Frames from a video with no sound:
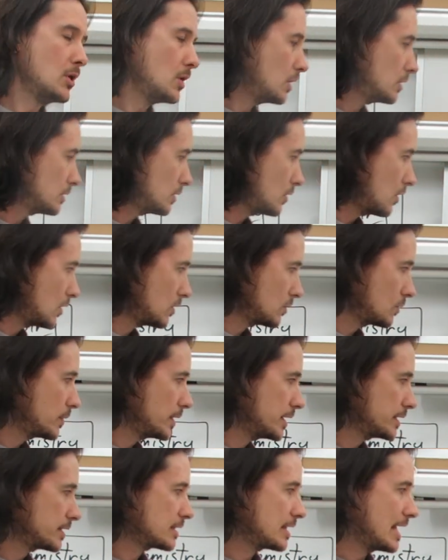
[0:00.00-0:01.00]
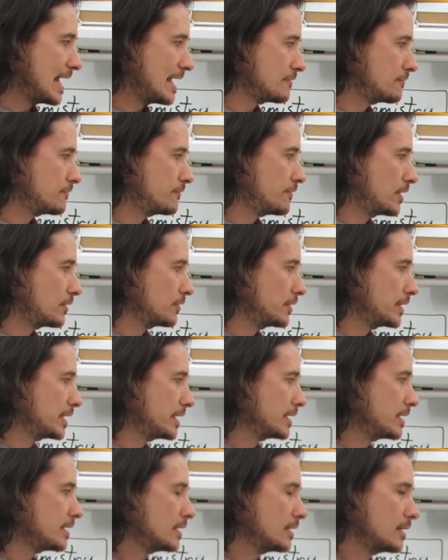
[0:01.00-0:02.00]
along with a
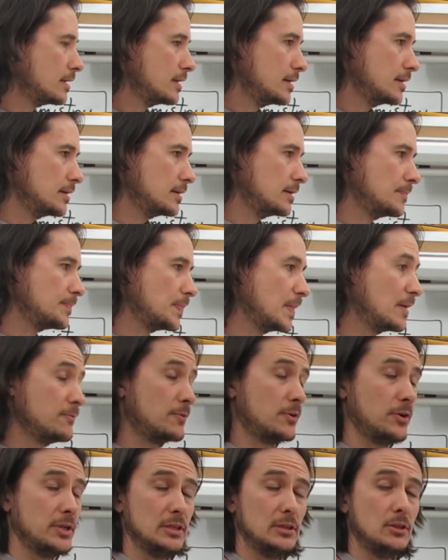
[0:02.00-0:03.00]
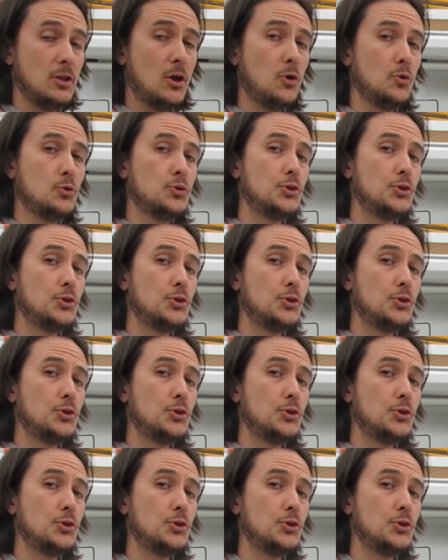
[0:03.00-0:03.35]
very low